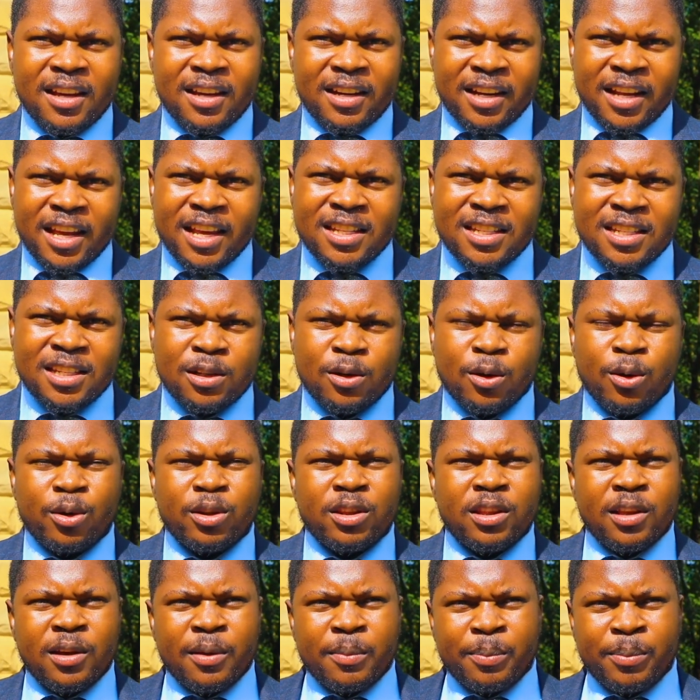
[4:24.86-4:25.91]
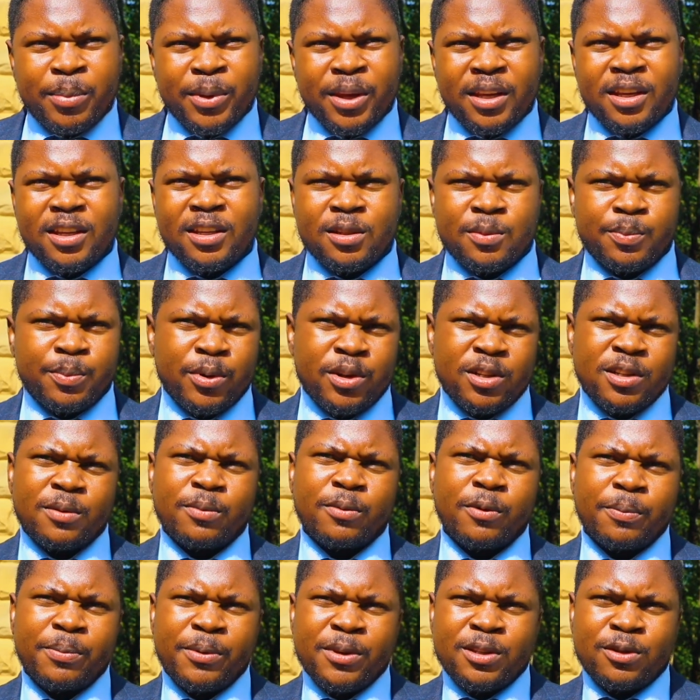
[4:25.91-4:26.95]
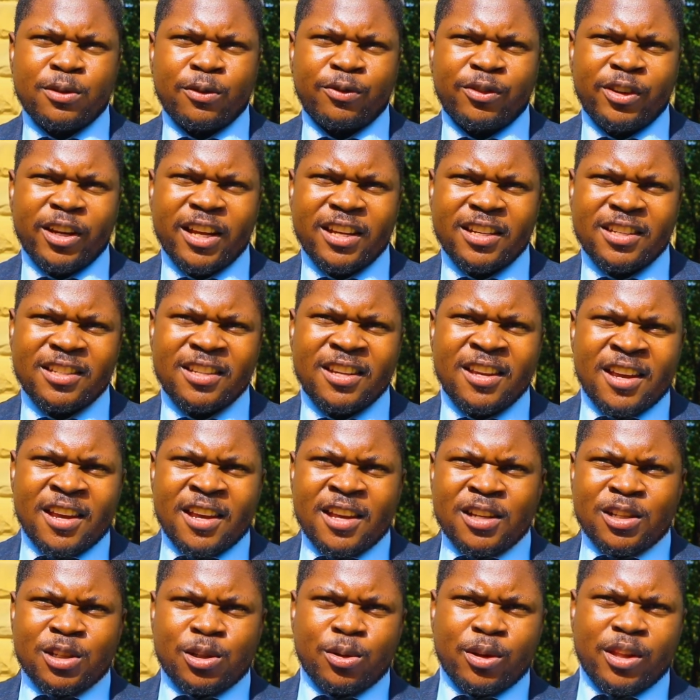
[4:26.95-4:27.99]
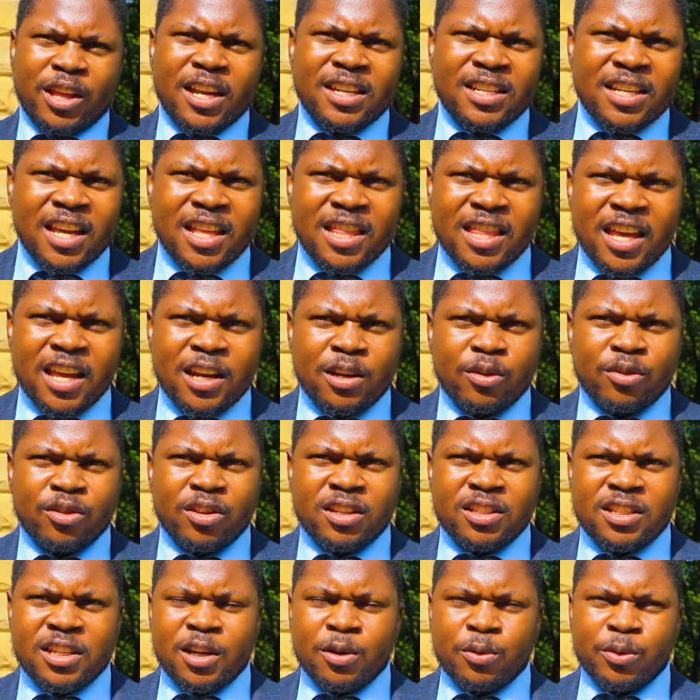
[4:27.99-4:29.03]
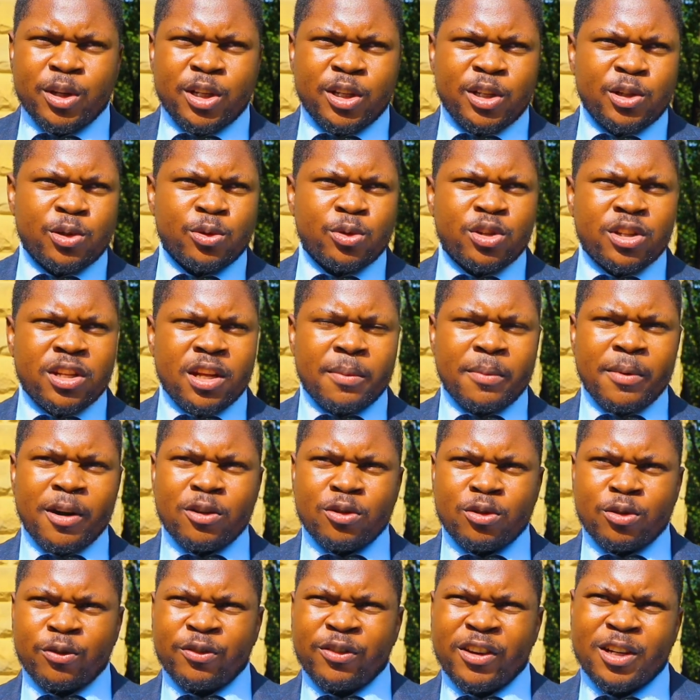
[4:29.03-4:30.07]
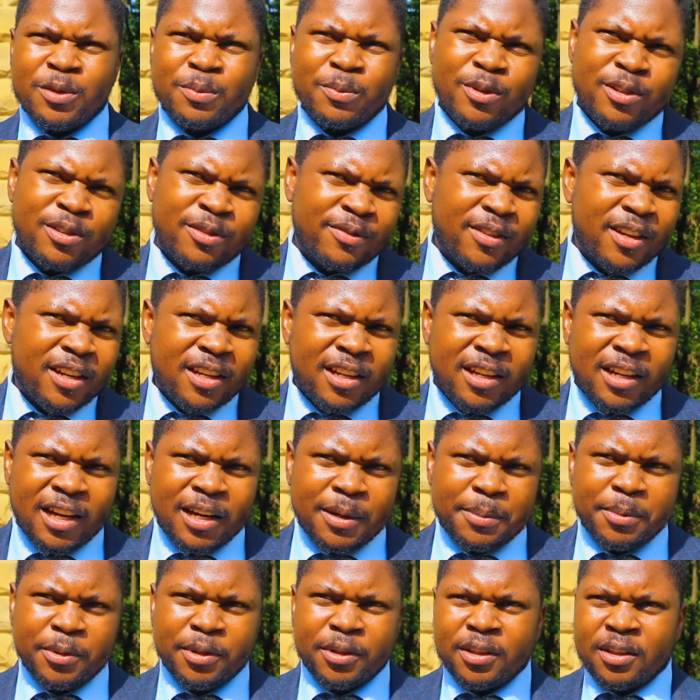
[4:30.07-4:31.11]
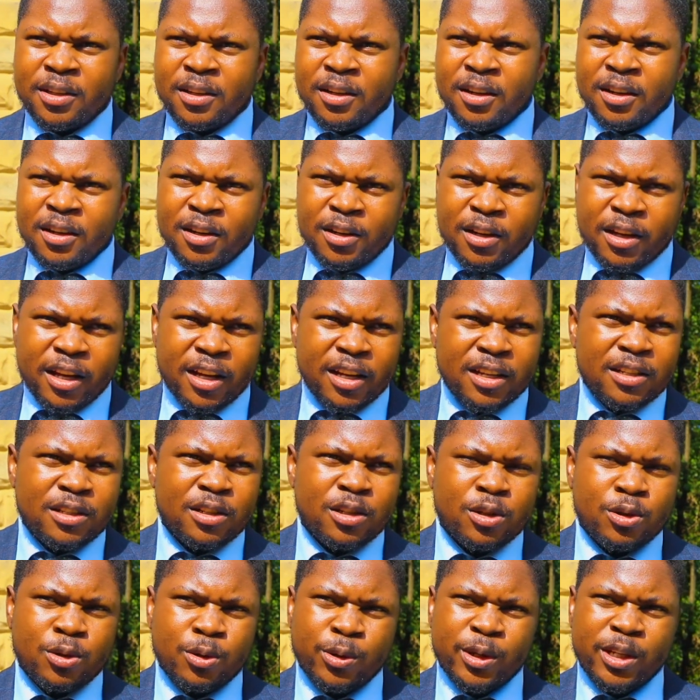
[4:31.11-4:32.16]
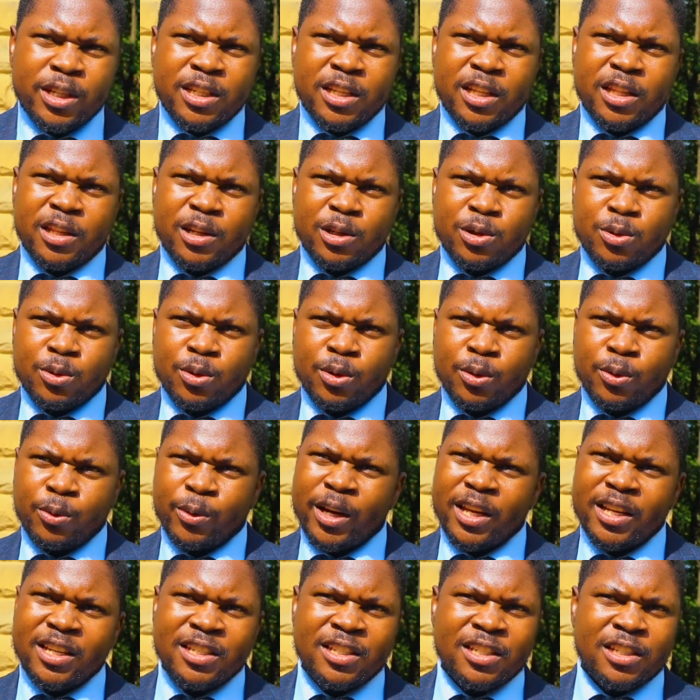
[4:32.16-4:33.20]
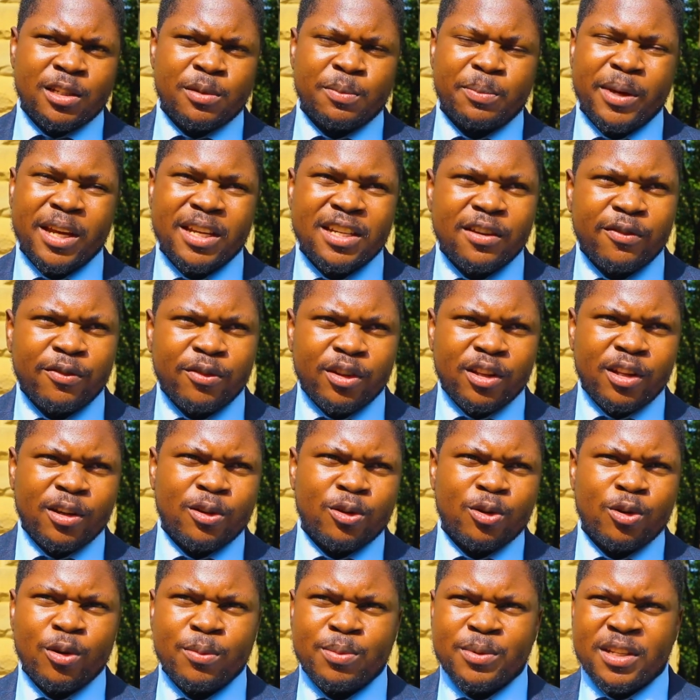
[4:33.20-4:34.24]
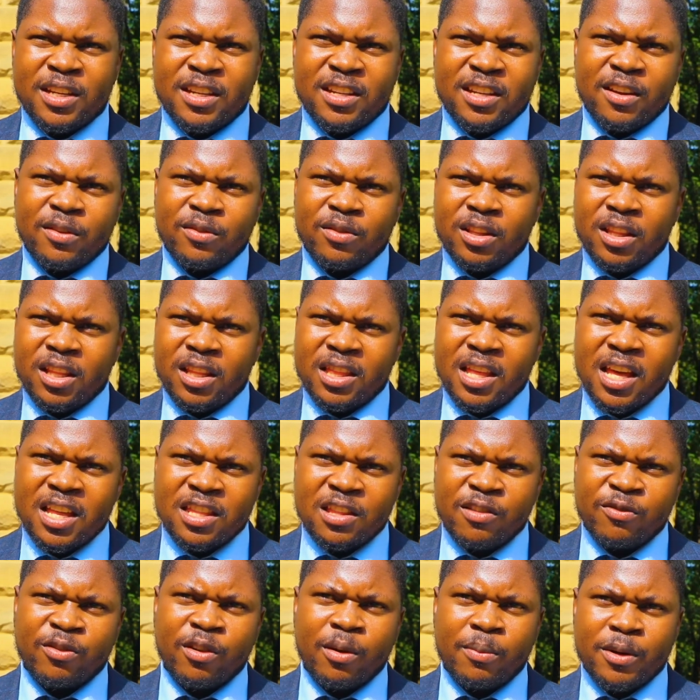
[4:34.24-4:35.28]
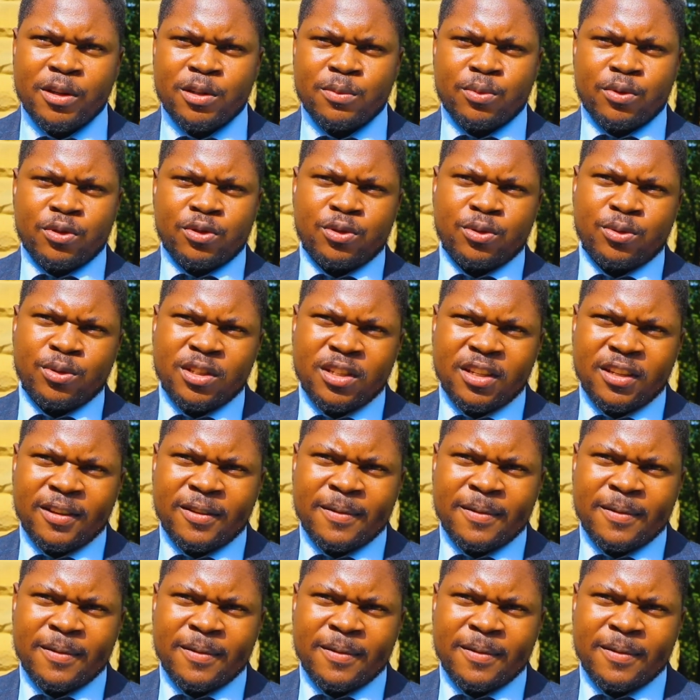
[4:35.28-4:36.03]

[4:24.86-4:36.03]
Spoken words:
rates on the biggest possible piece of land, so that at the end of the day we reduce the amount of atmospheric carbon and store it in the soil where it is better for the crops and everything that the farmer is producing.